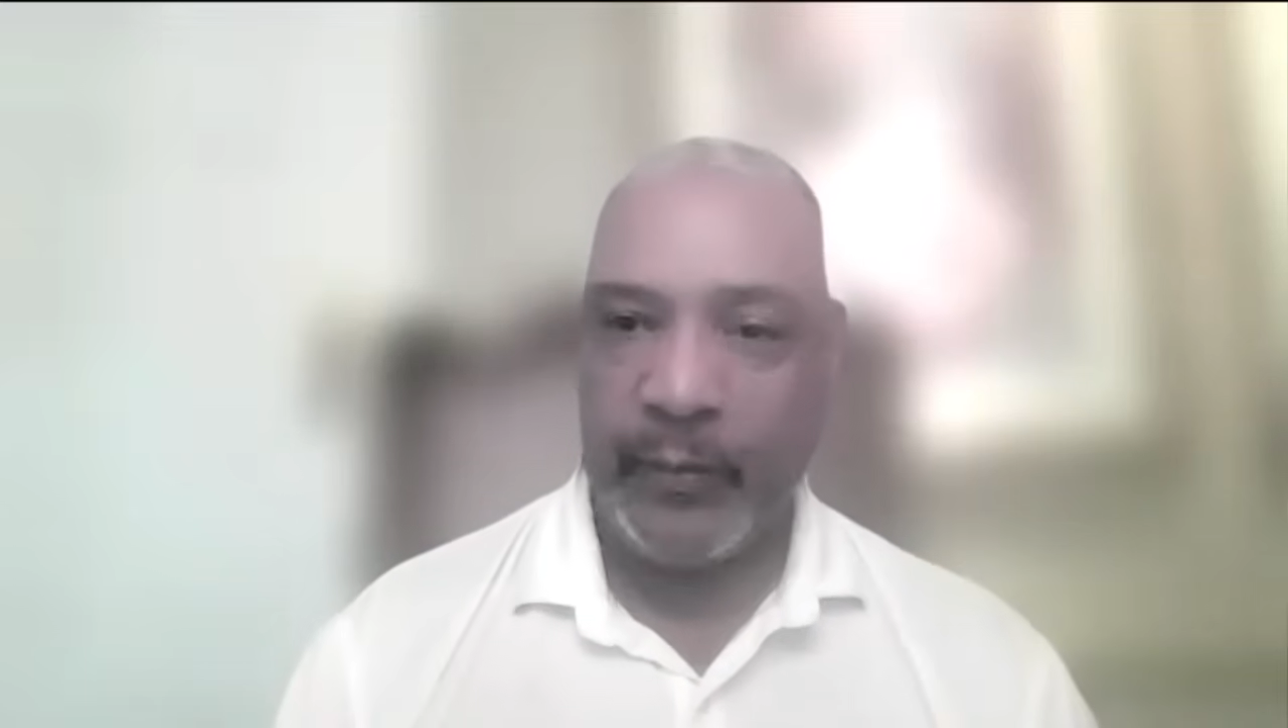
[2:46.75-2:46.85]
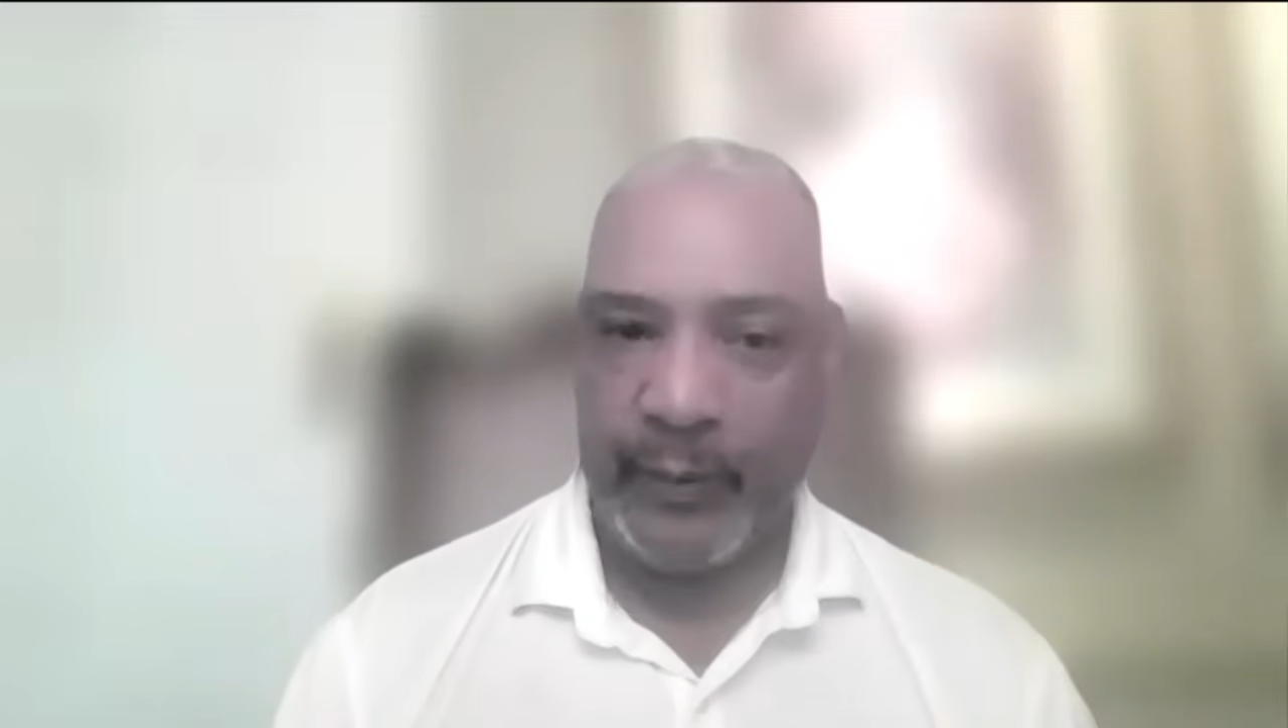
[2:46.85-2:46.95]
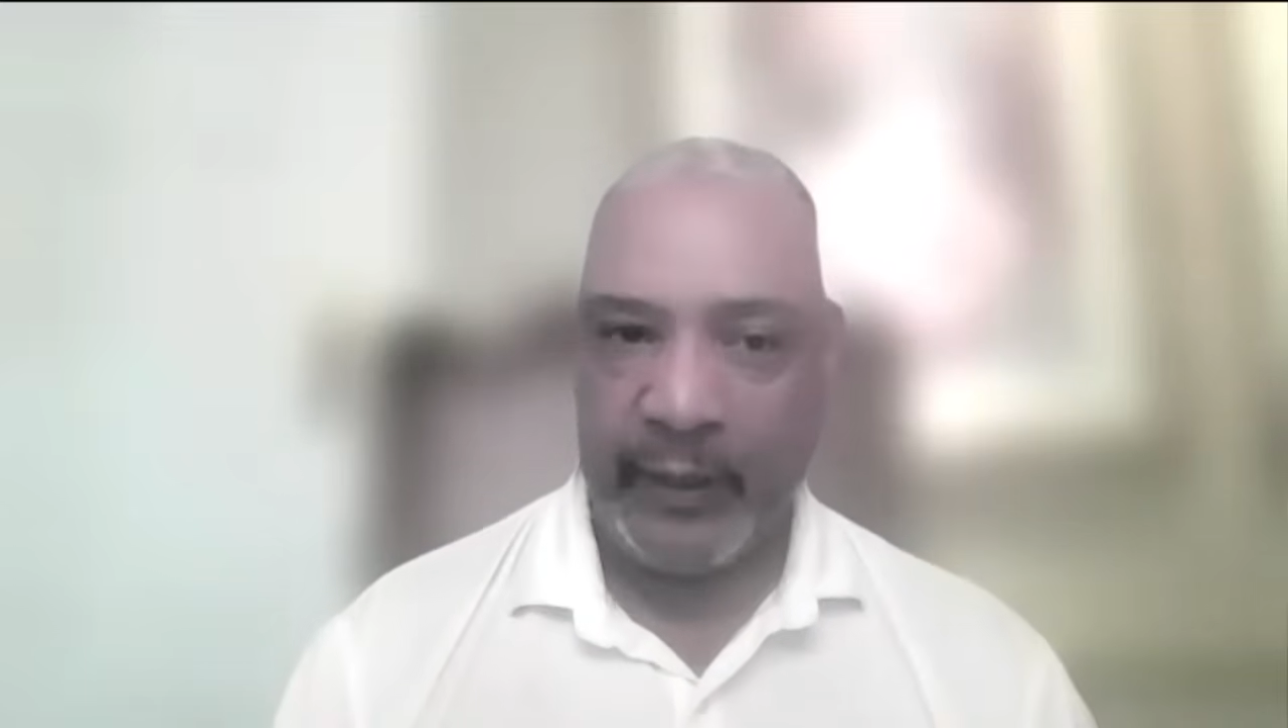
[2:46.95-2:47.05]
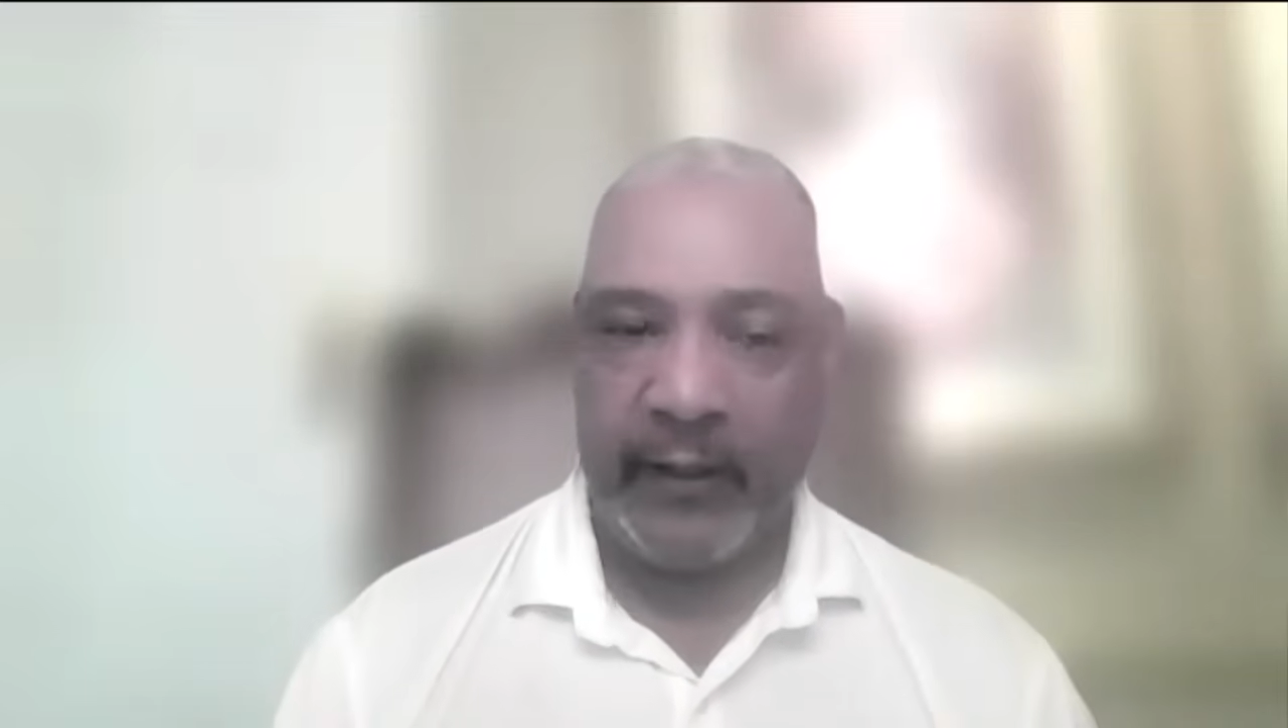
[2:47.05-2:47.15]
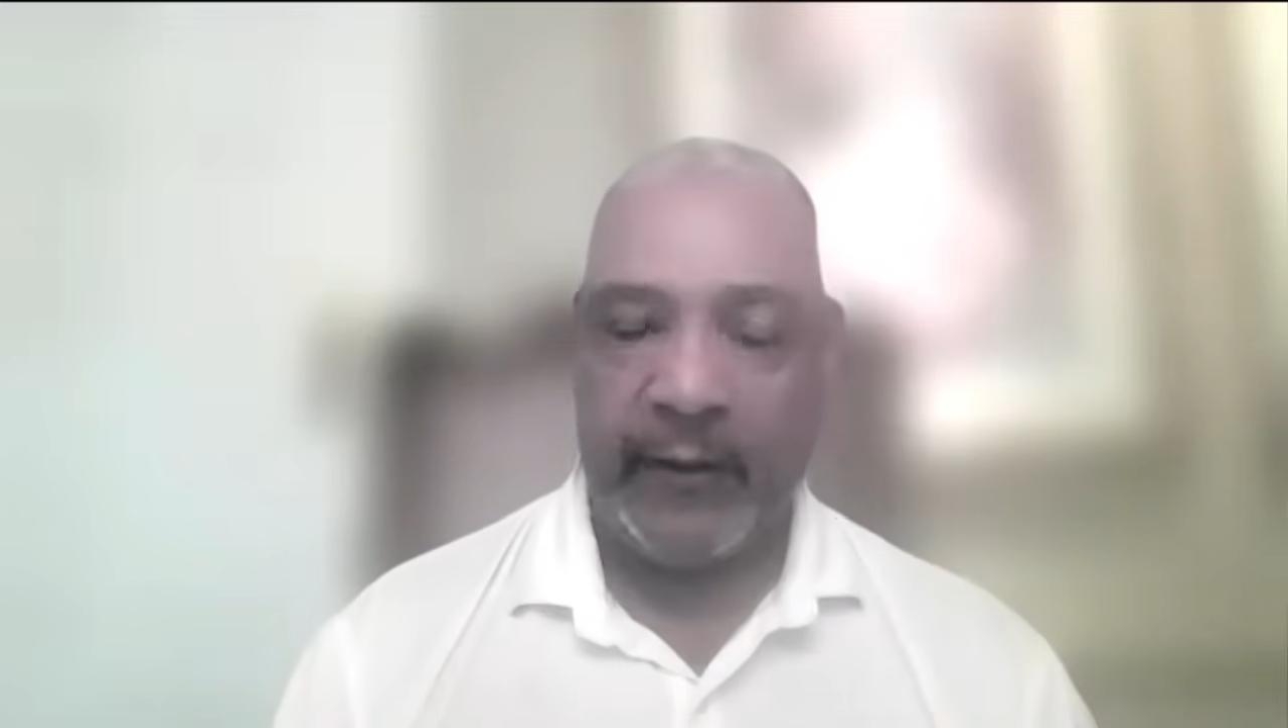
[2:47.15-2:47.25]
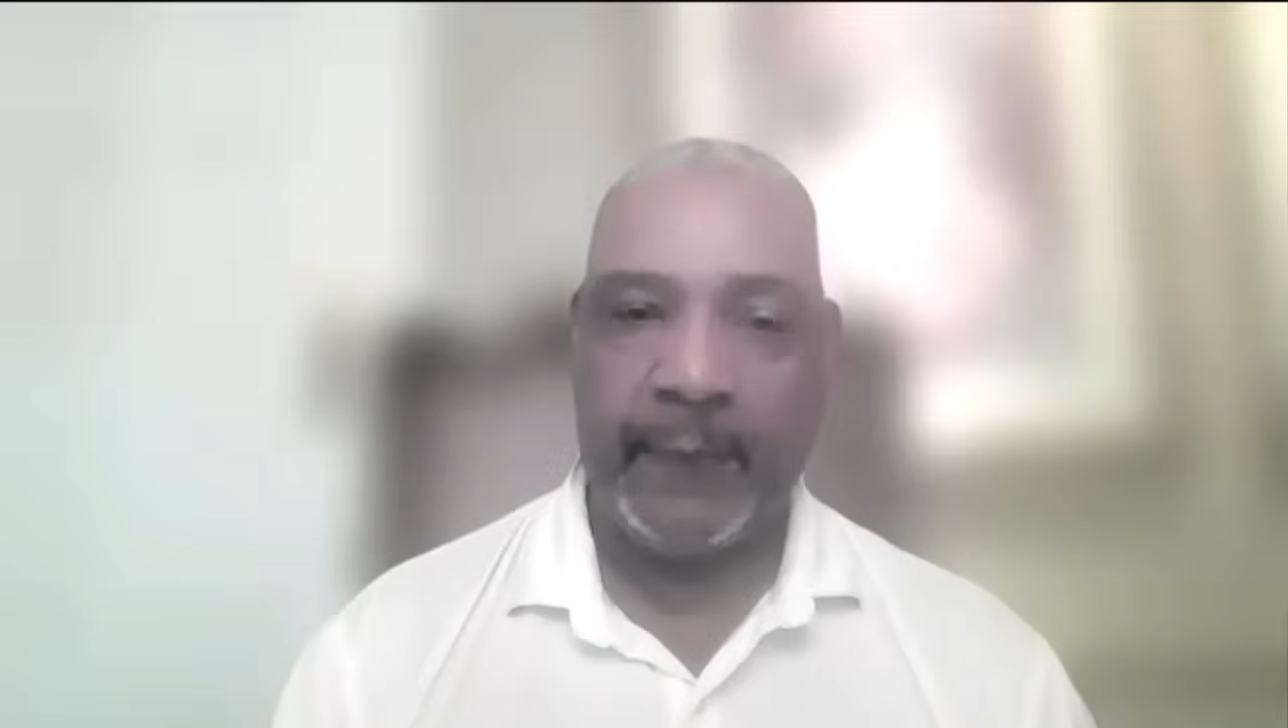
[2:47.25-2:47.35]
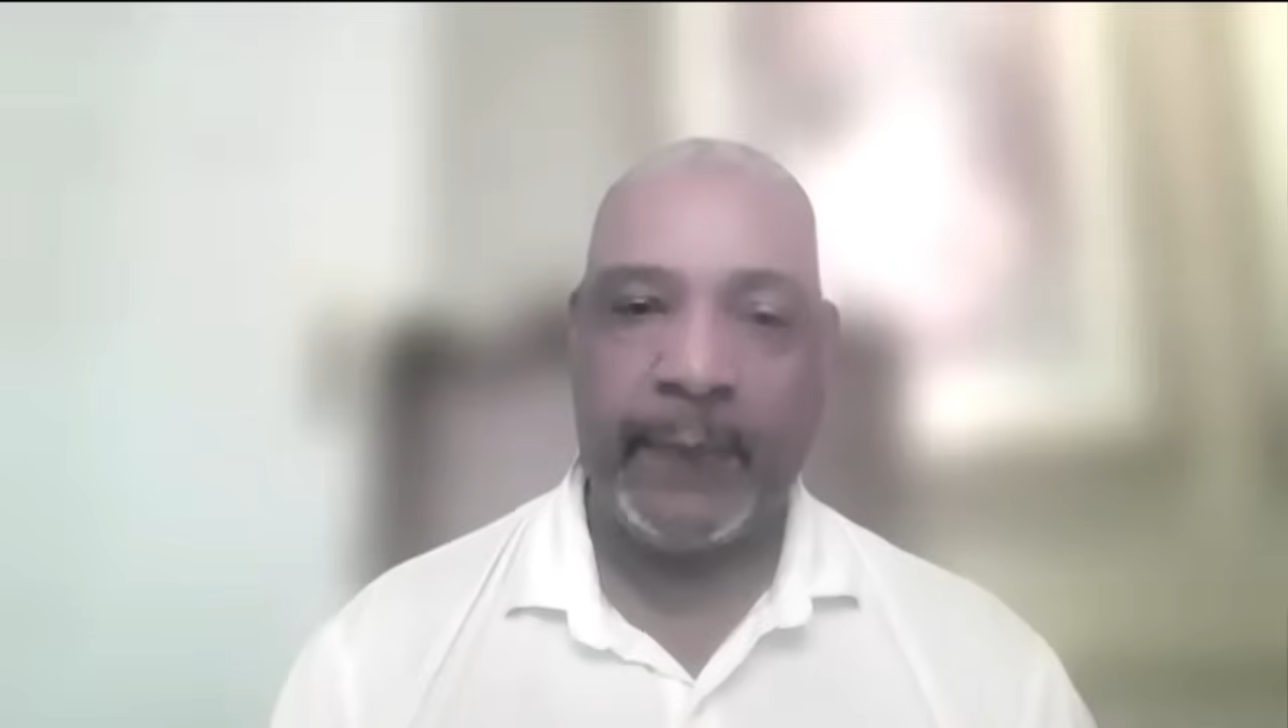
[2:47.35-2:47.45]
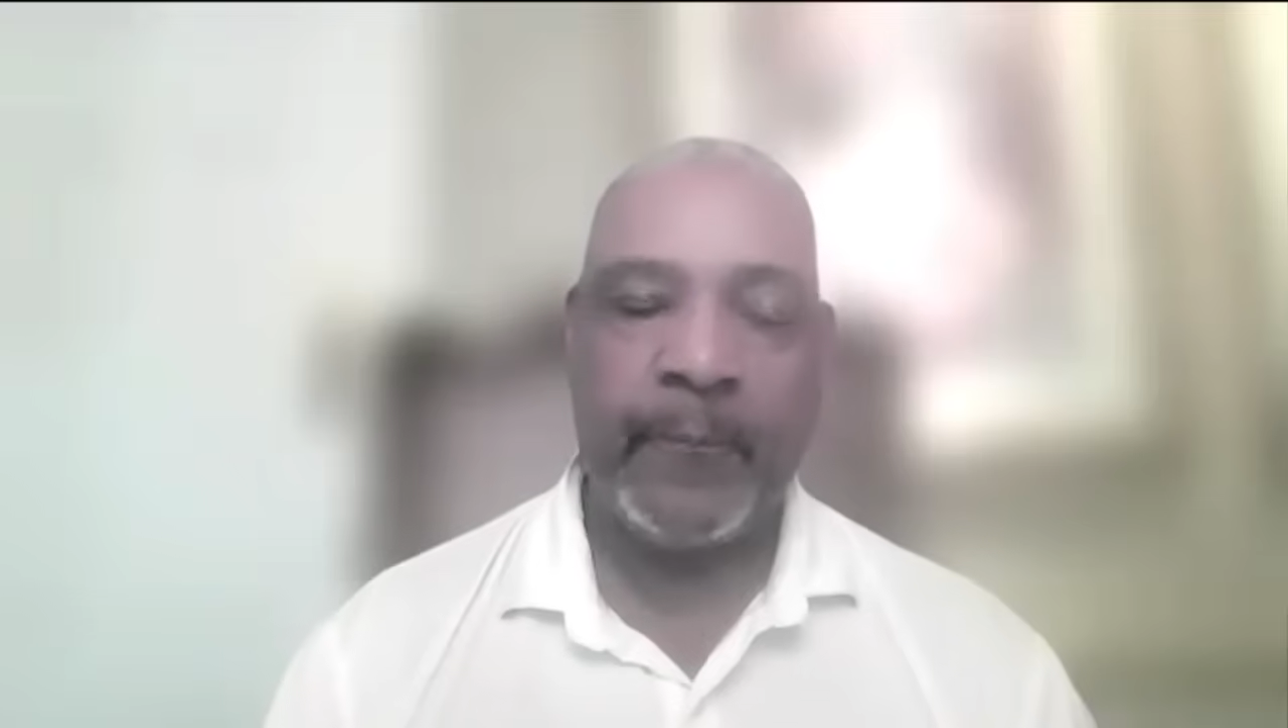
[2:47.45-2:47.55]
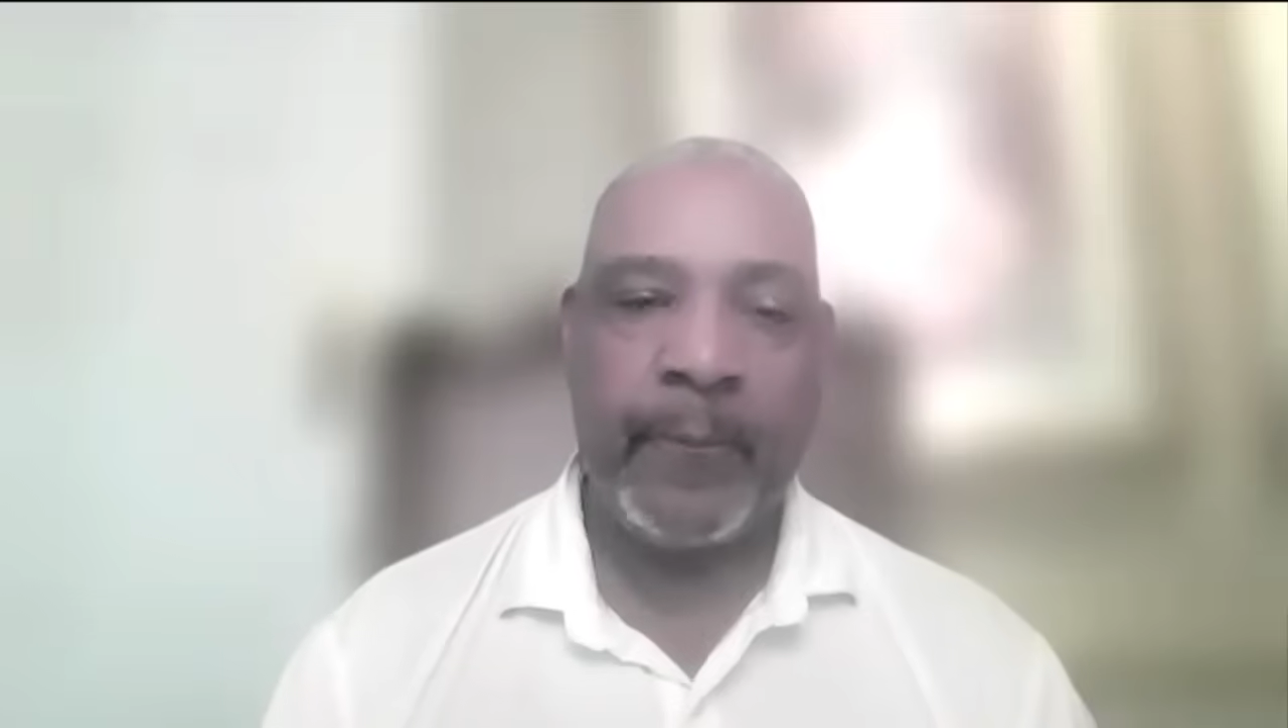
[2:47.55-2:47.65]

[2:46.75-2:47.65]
being.